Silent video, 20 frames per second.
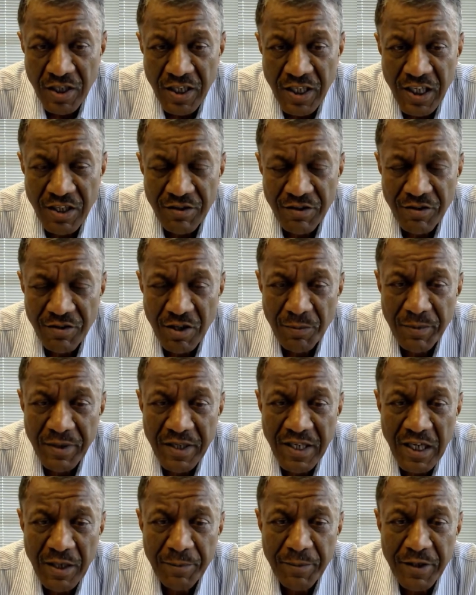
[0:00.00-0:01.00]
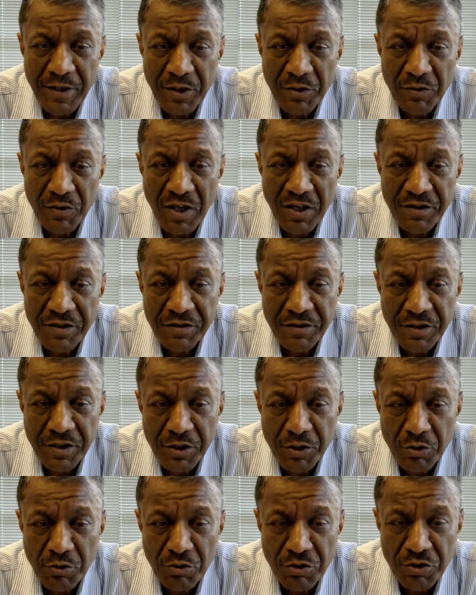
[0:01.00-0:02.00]
and we'll be happy to answer
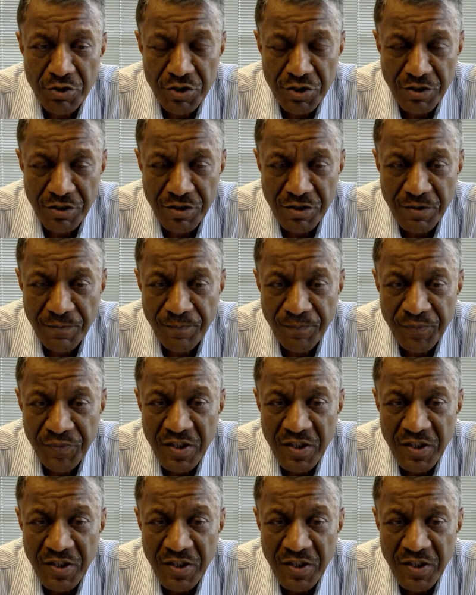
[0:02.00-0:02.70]
your questions.